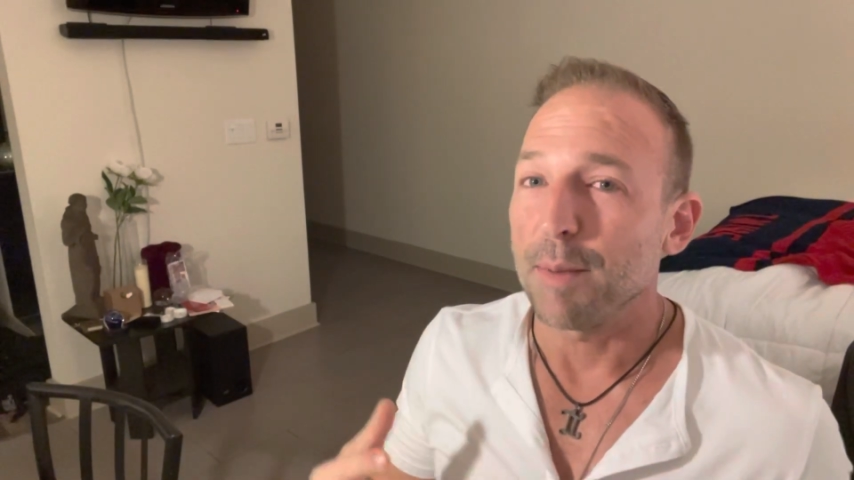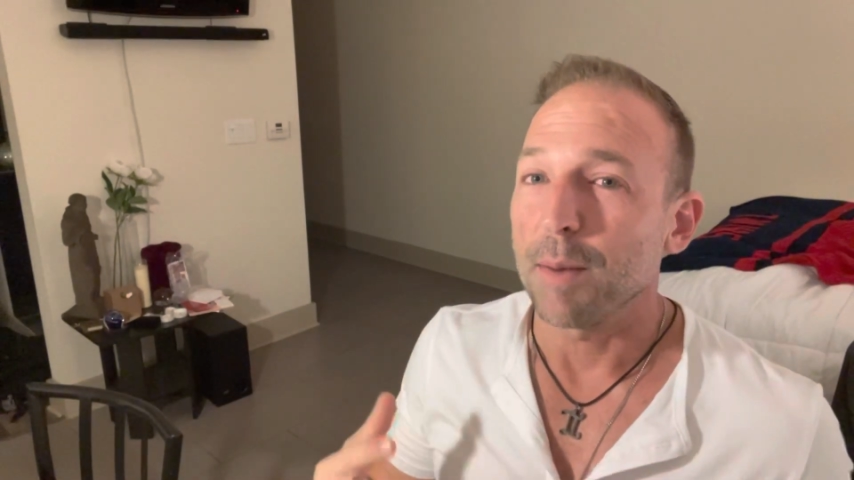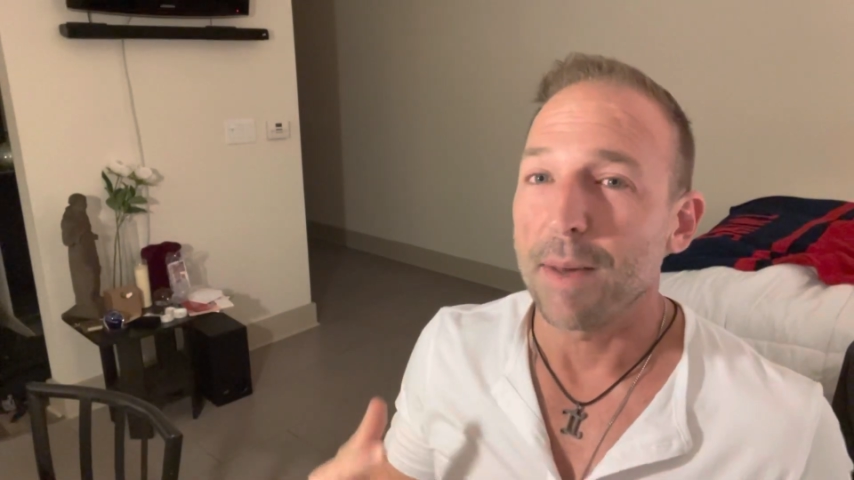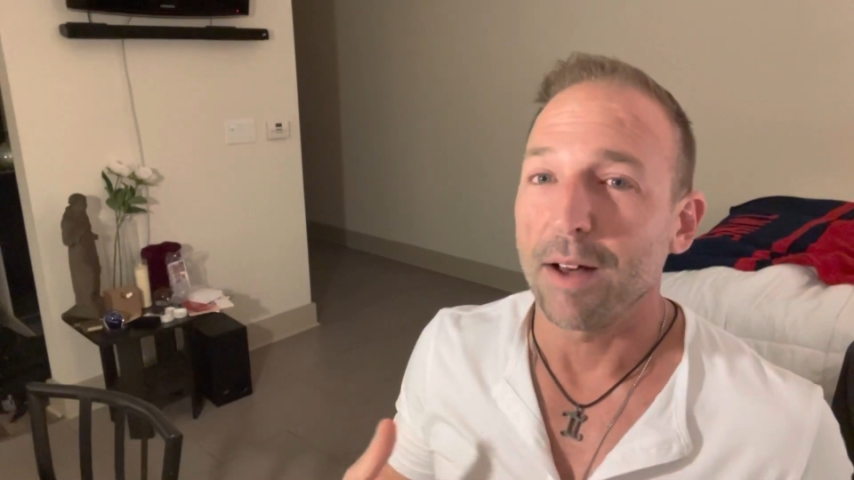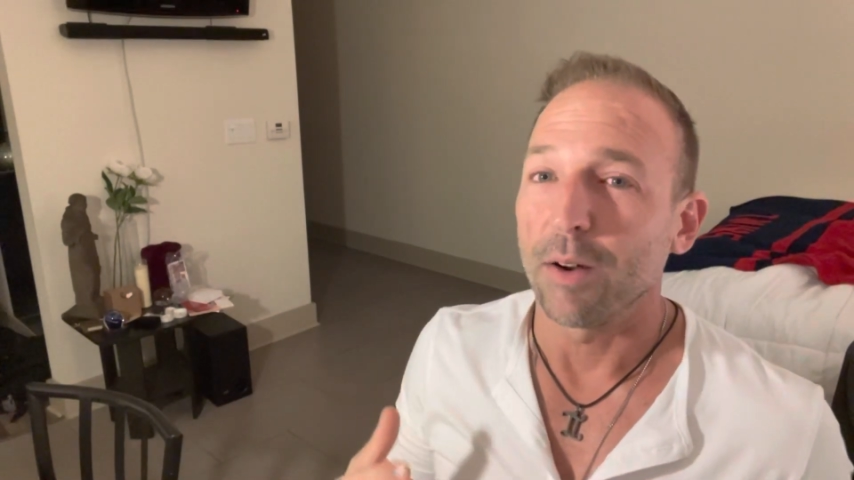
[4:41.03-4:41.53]

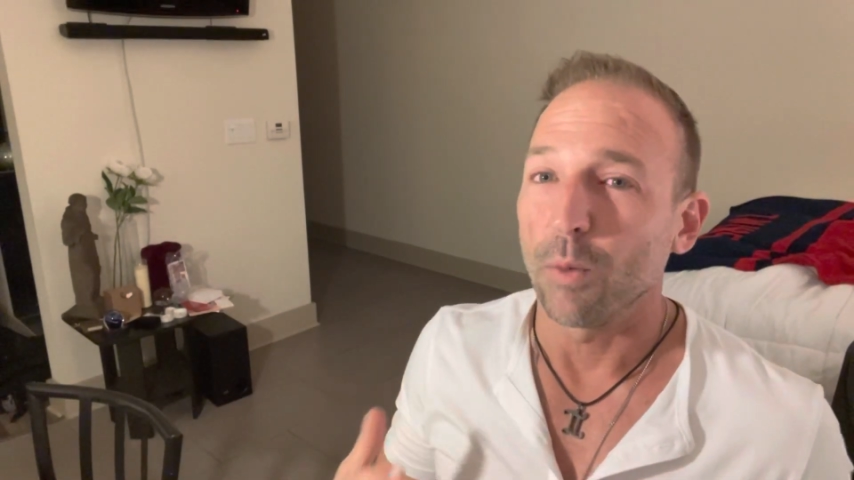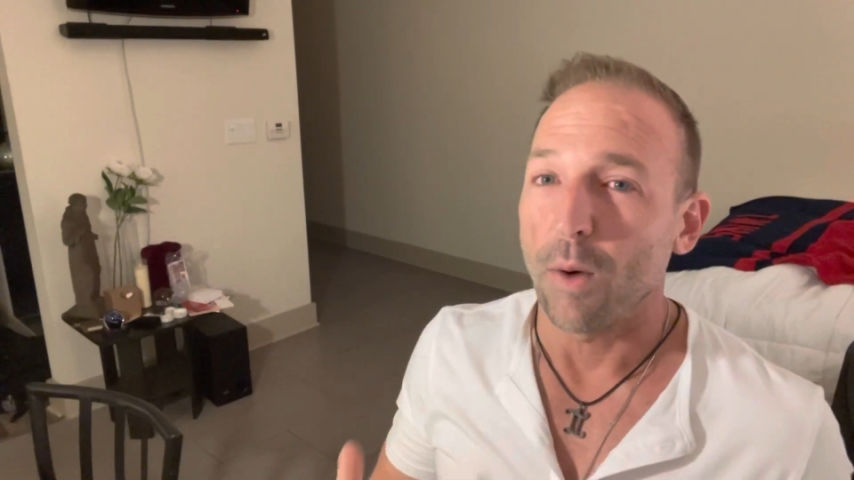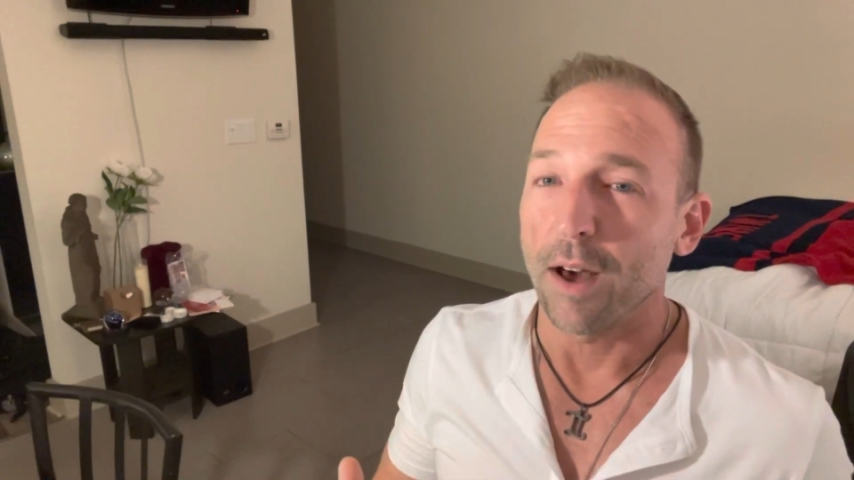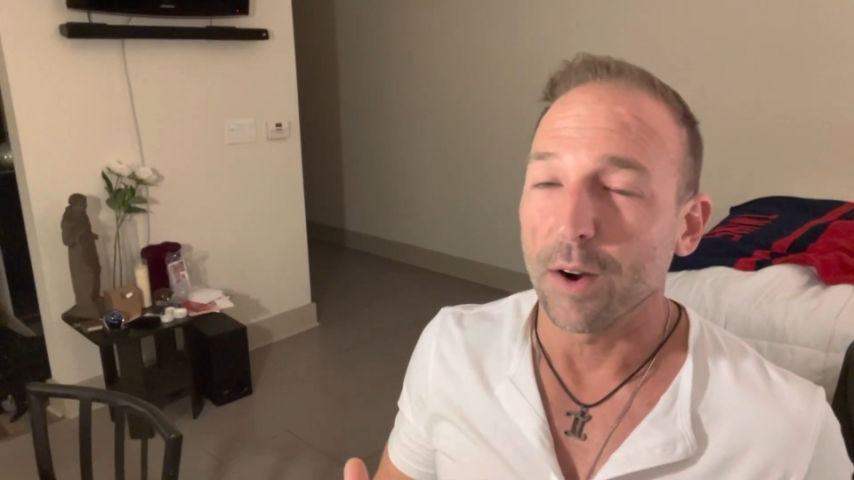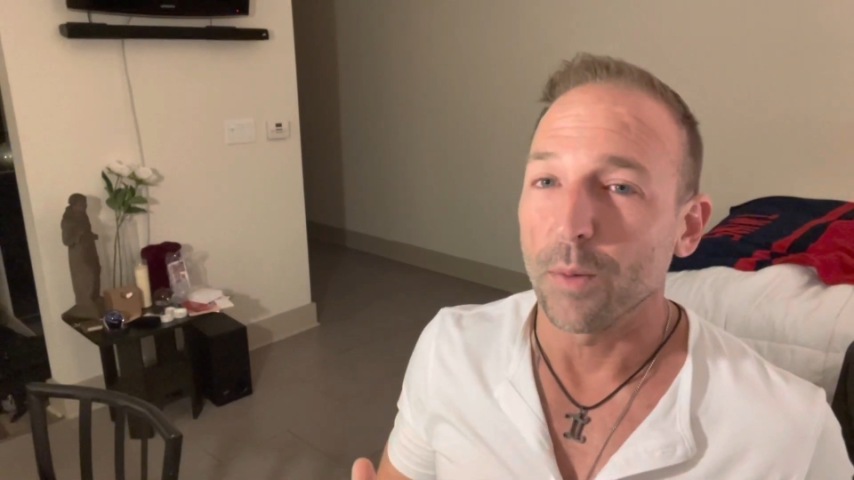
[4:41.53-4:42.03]
amount of
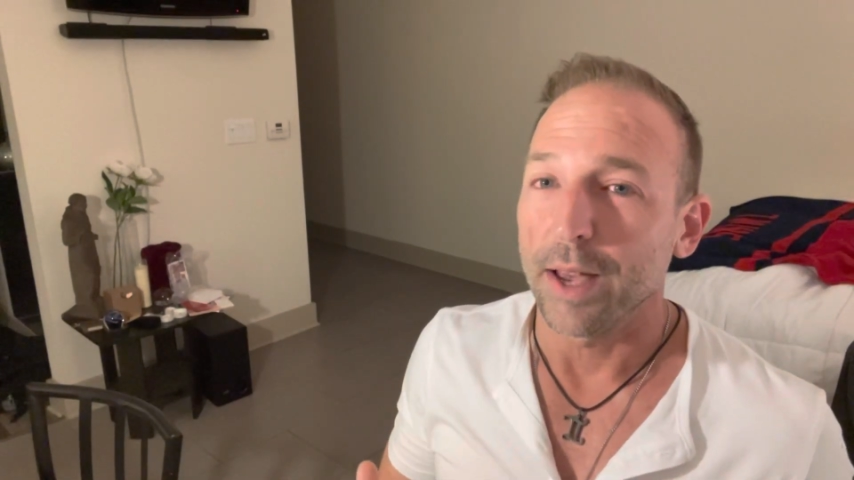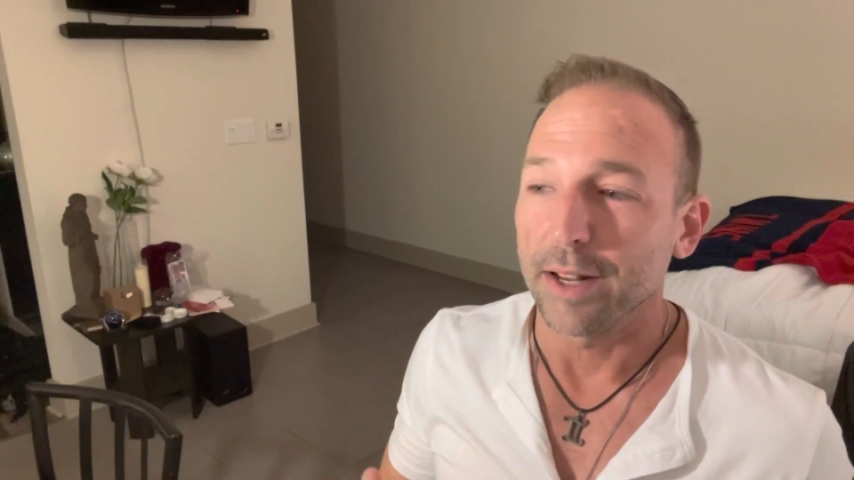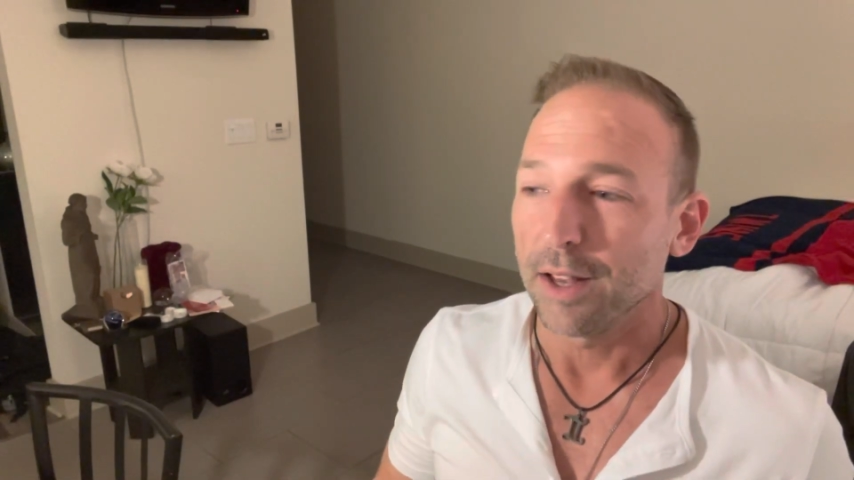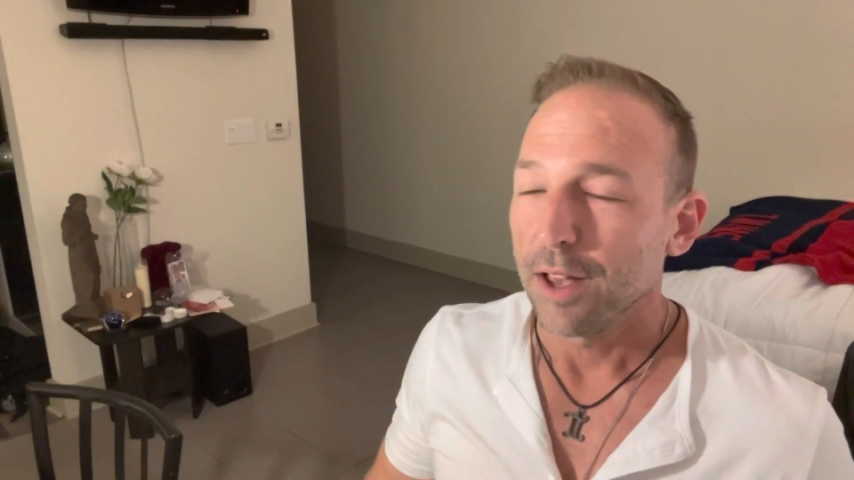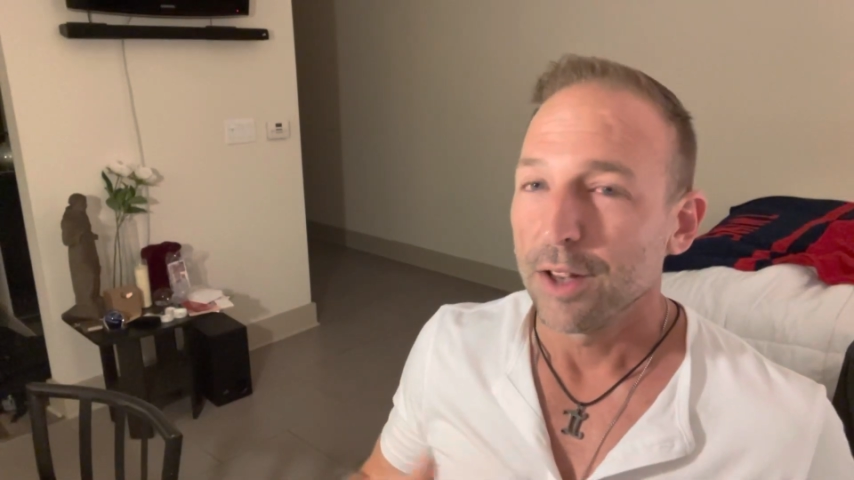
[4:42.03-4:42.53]
water
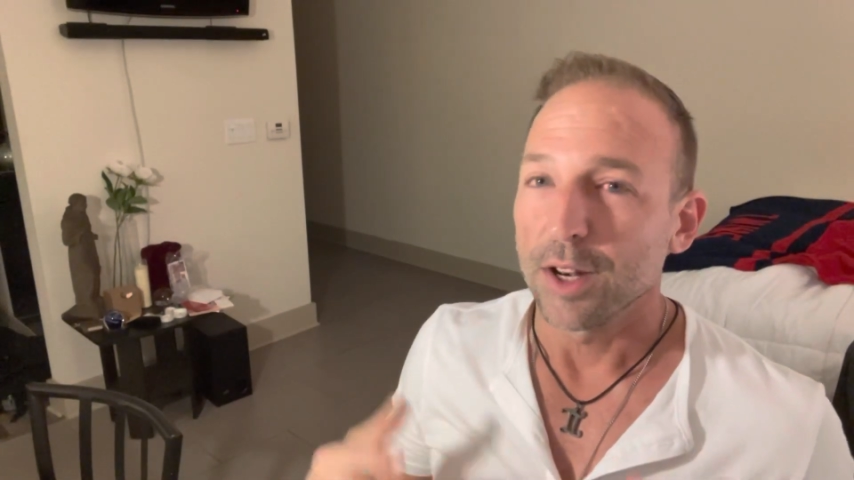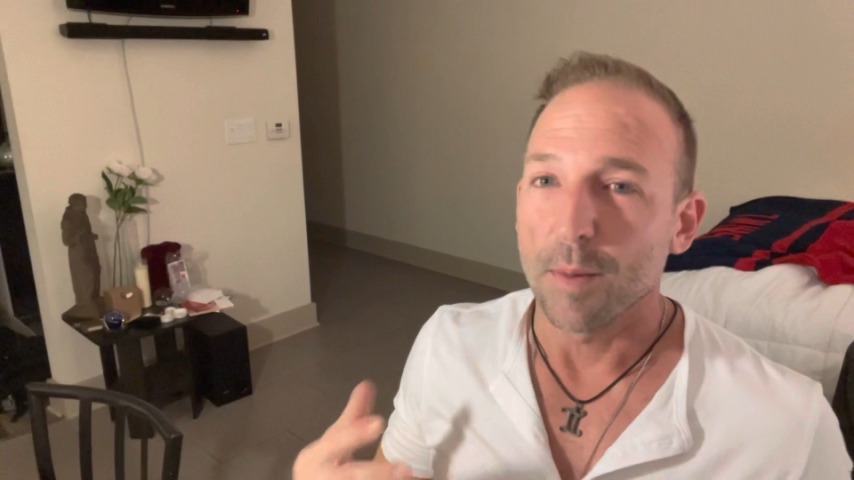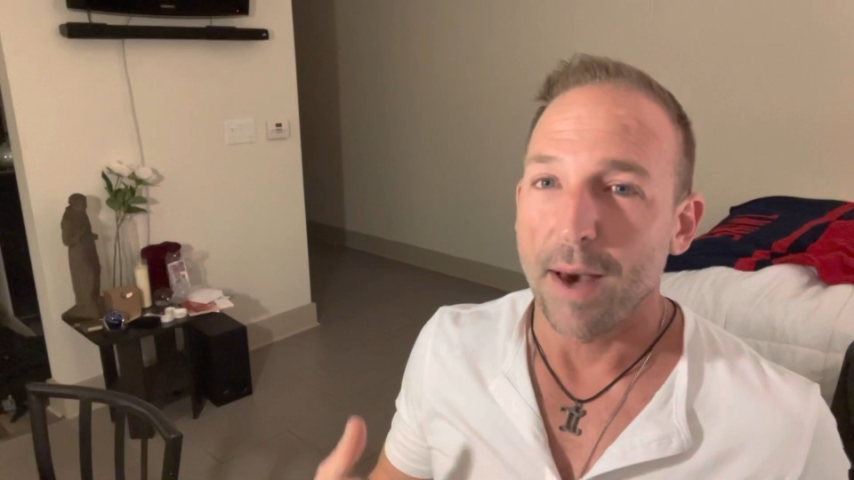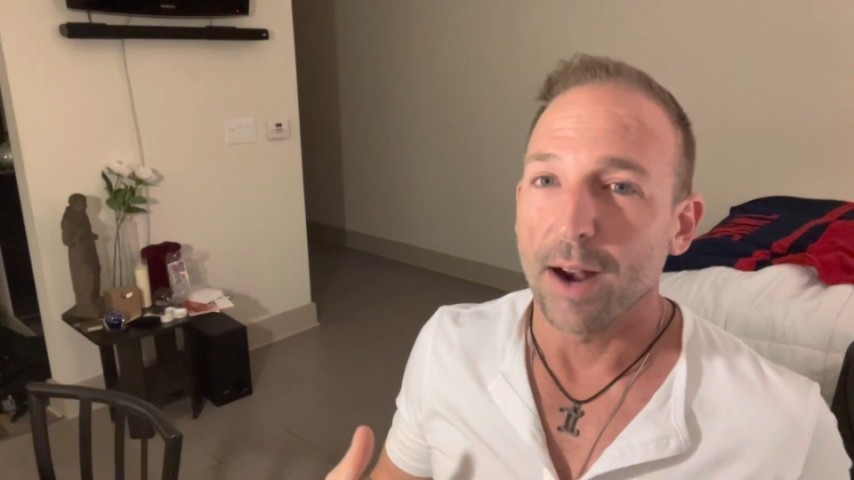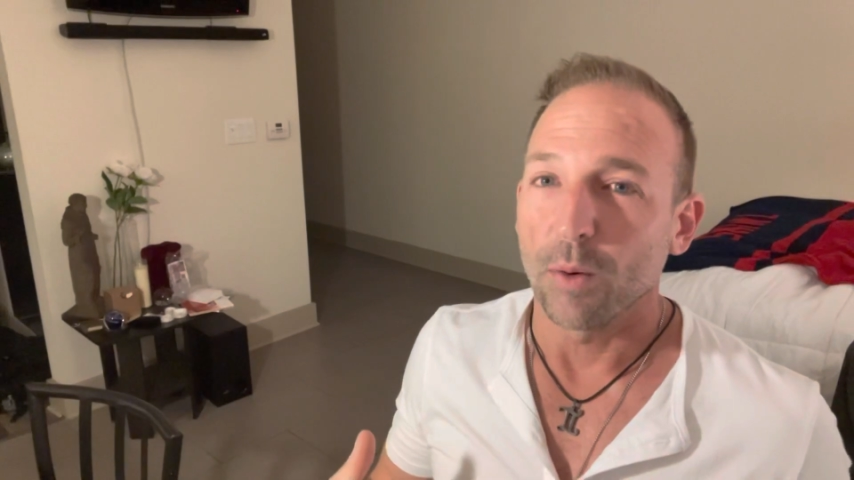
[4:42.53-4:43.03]
weight no
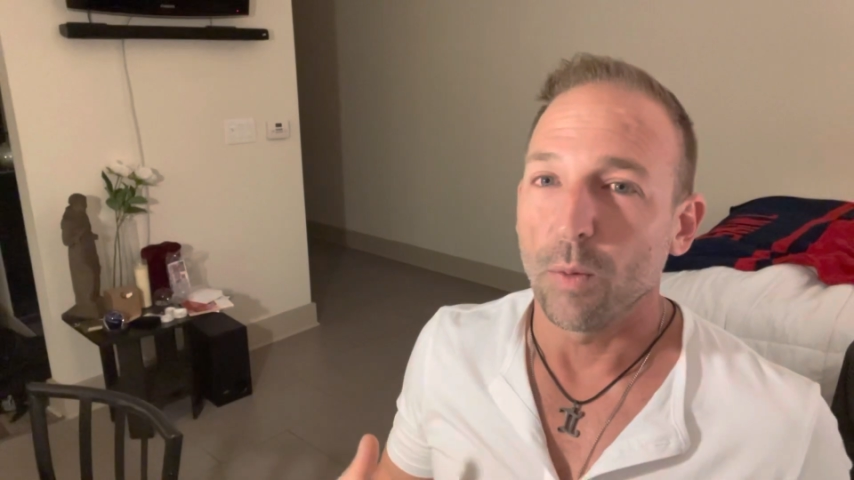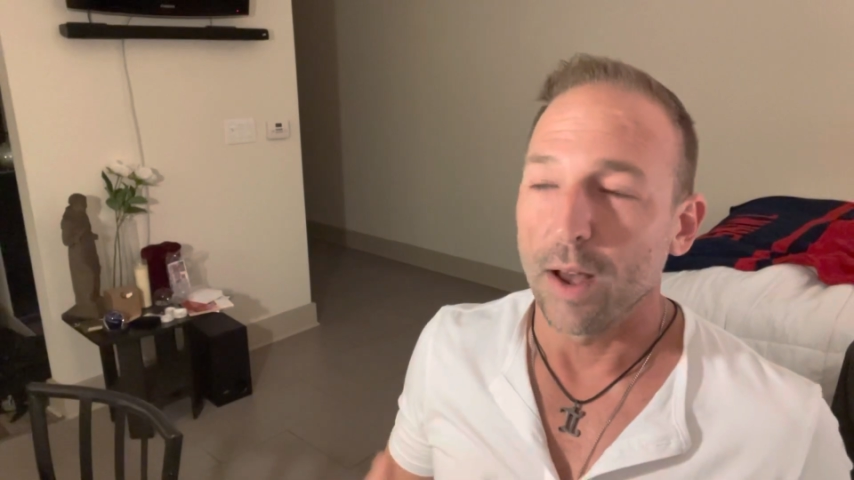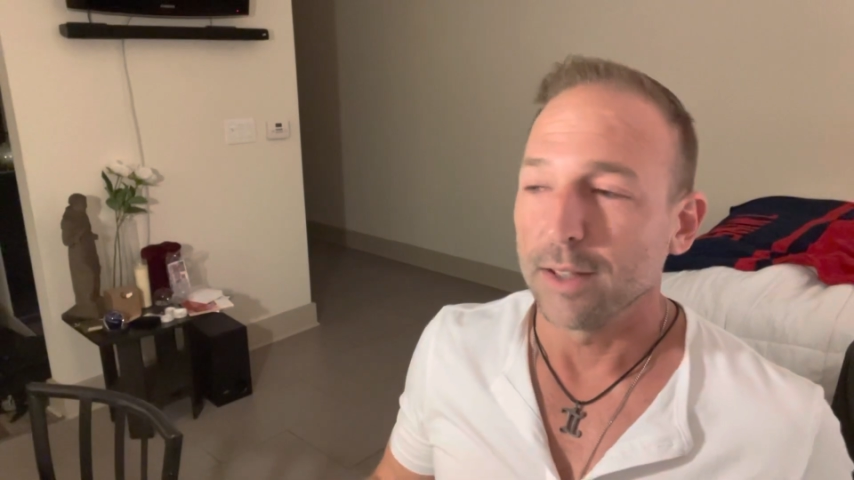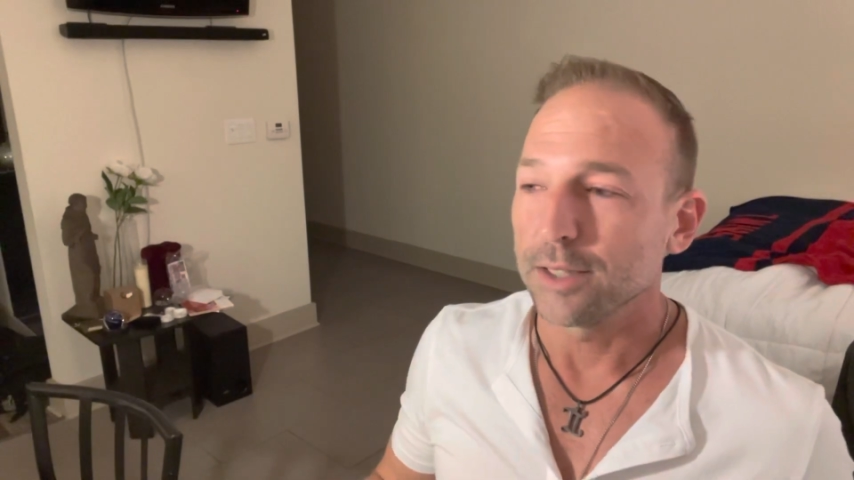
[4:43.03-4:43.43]
matter what.